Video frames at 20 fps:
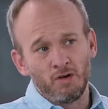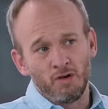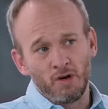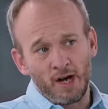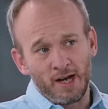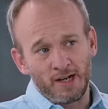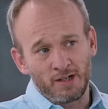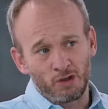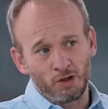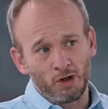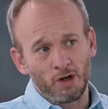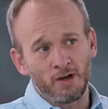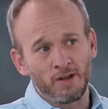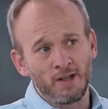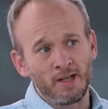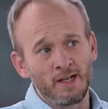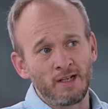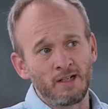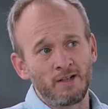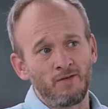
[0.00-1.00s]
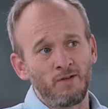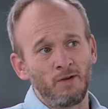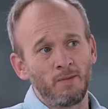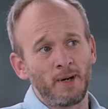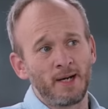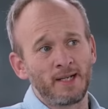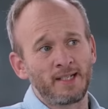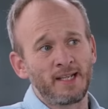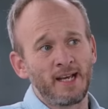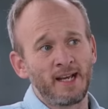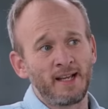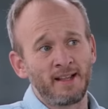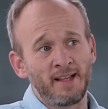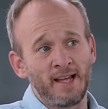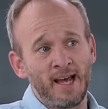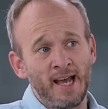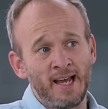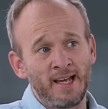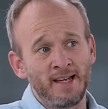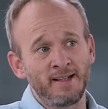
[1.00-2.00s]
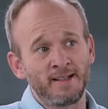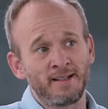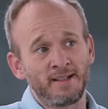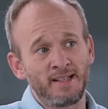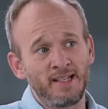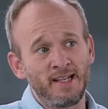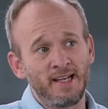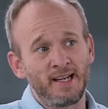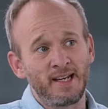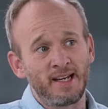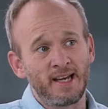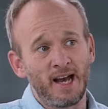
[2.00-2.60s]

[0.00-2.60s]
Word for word: I started the interview by saying the ANC